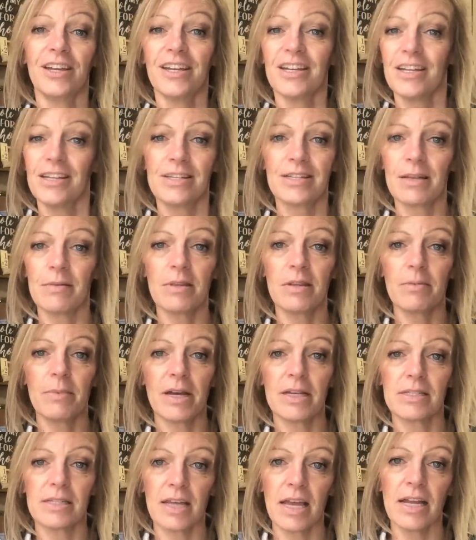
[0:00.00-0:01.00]
there's something
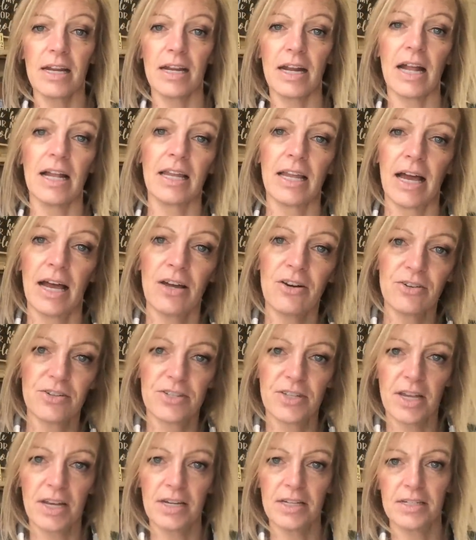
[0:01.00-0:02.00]
about saying it out loud or
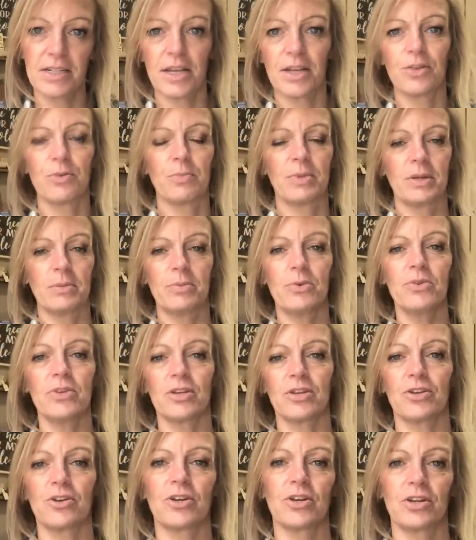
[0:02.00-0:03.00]
saying it to other people
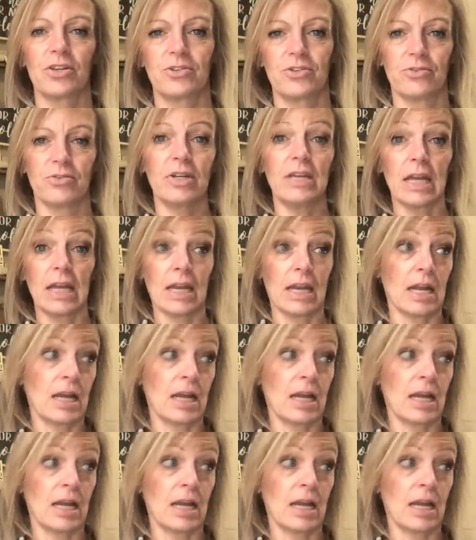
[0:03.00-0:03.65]
that you're going to do it and